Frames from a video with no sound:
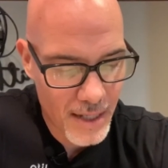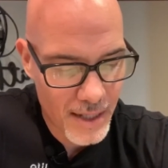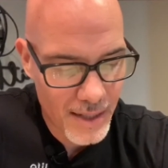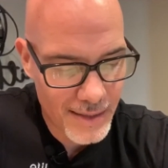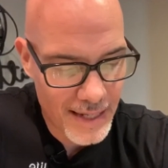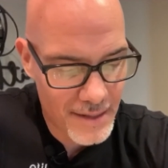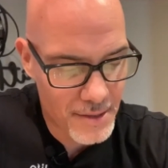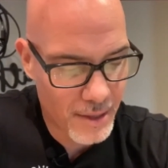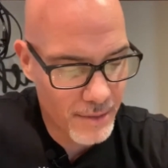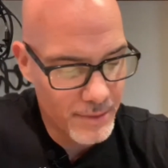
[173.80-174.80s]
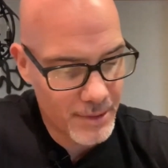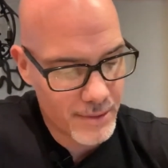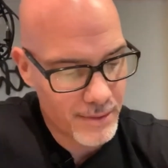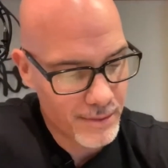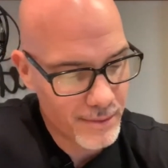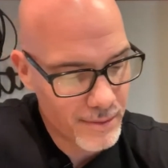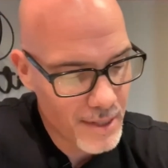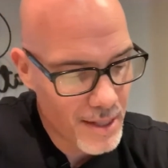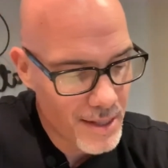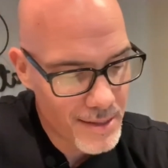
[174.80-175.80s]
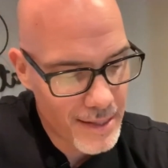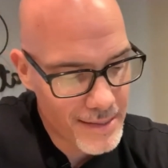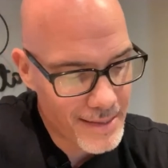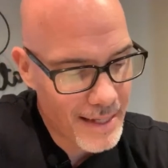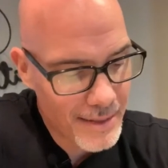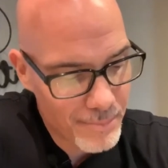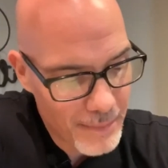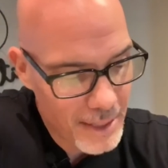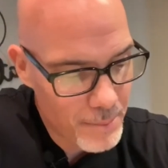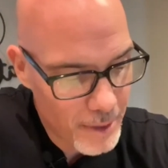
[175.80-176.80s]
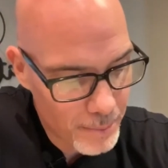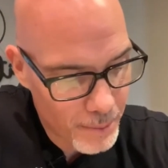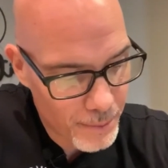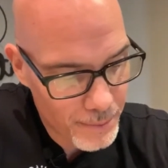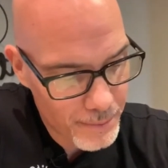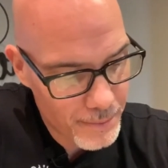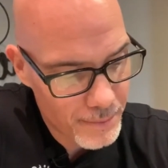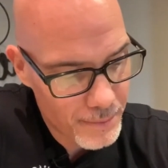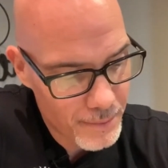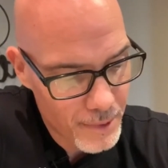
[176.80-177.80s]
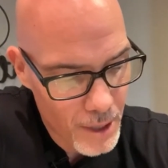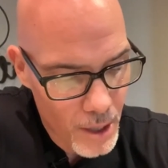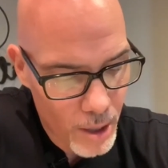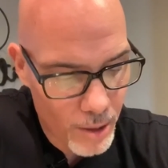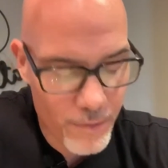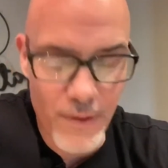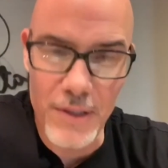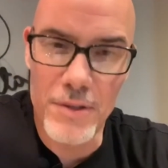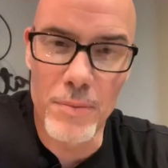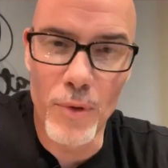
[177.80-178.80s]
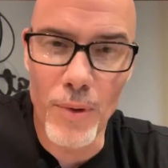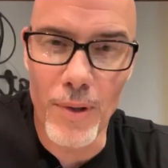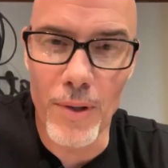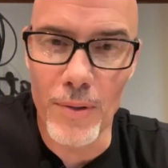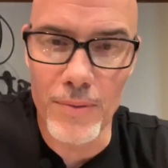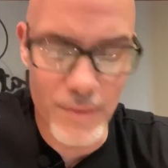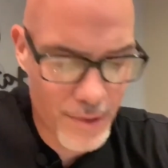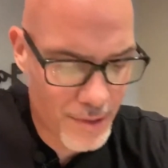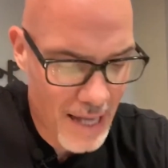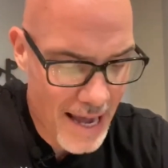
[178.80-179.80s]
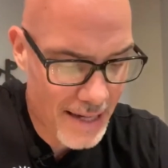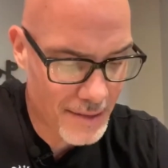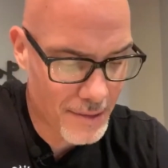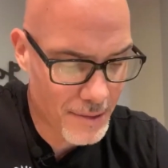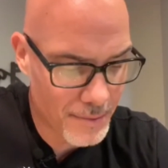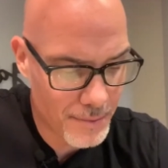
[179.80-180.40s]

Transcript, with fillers: Dan Sullivan says that many people are fixed more on status